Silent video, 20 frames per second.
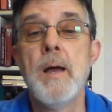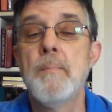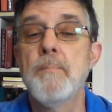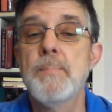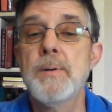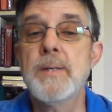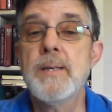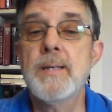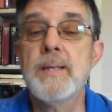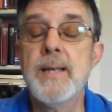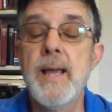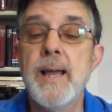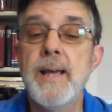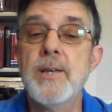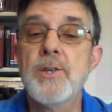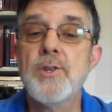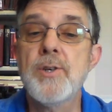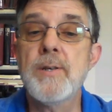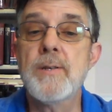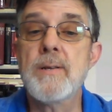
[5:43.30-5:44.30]
But today
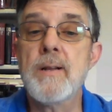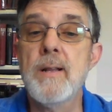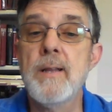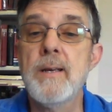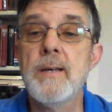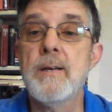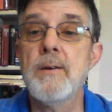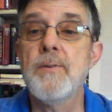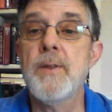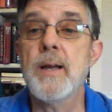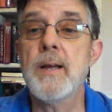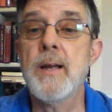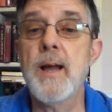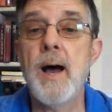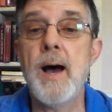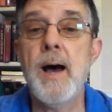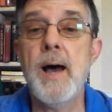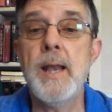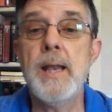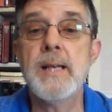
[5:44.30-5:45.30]
she is clear that
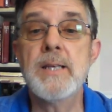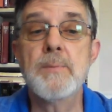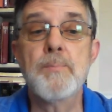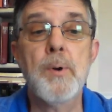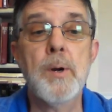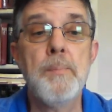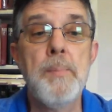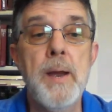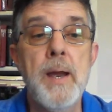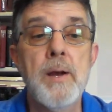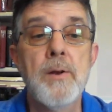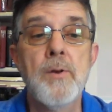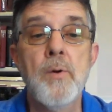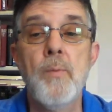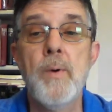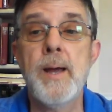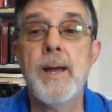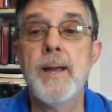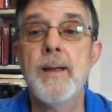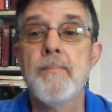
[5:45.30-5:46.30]
God has prepared the
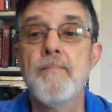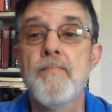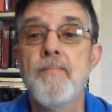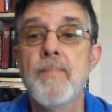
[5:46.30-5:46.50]
way